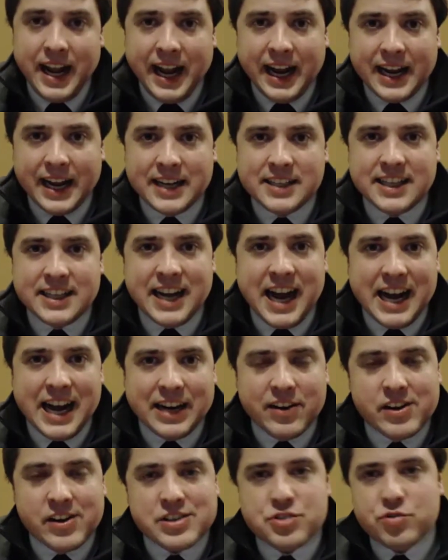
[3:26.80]
and the
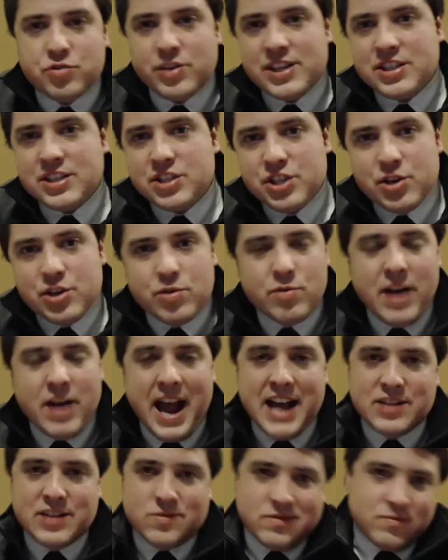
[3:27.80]
IRS treats you
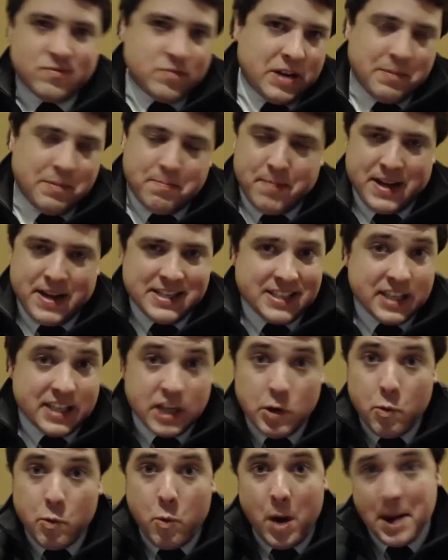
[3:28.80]
as
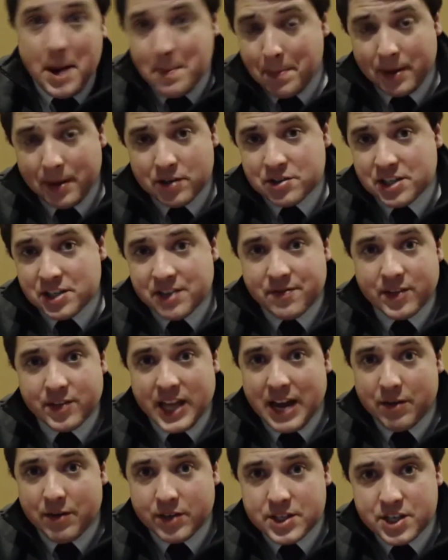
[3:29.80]
basically one person for
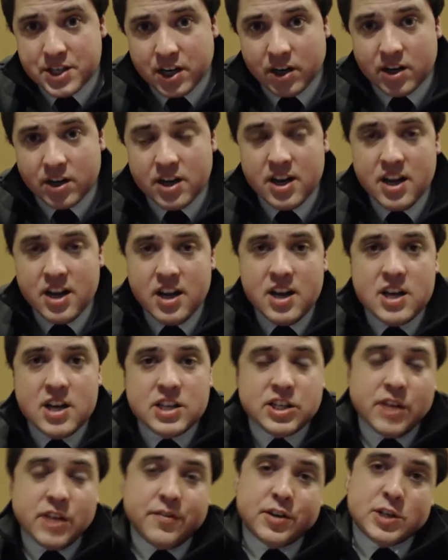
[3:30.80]
that return.
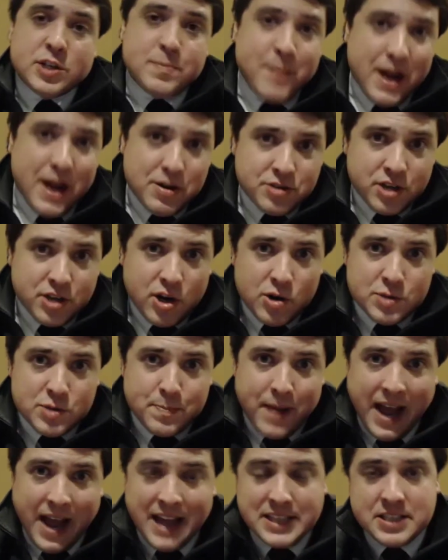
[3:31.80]
So if your spouse owes
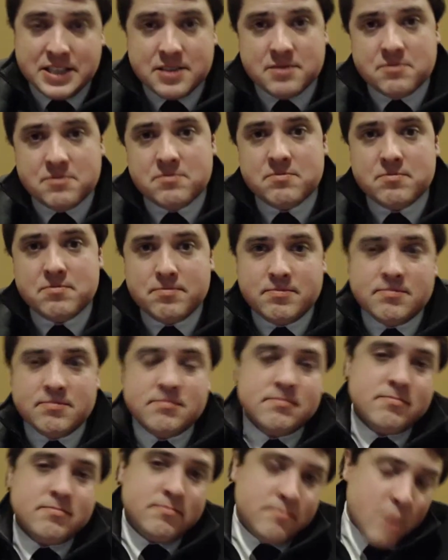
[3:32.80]
past
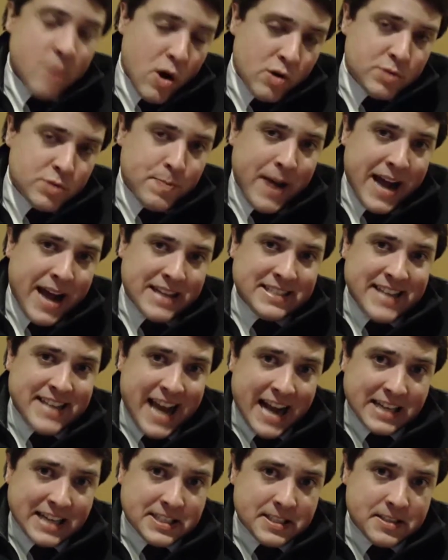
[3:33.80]

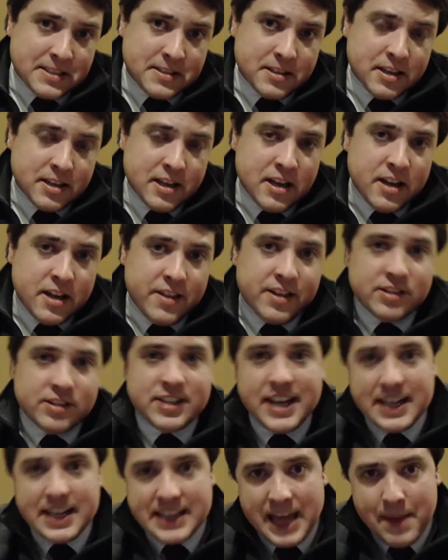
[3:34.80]
taxes, they'll
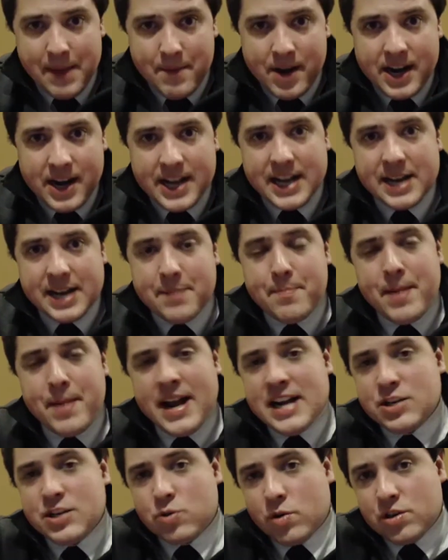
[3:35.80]
take that money and
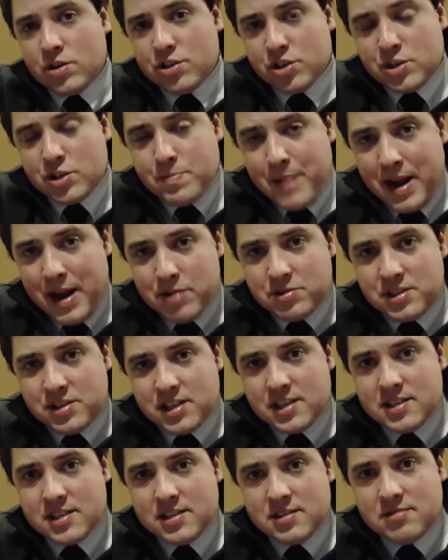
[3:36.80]
pay it towards your
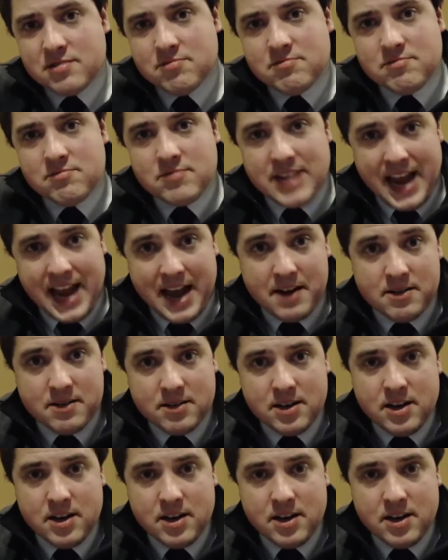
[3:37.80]
spouse's debt.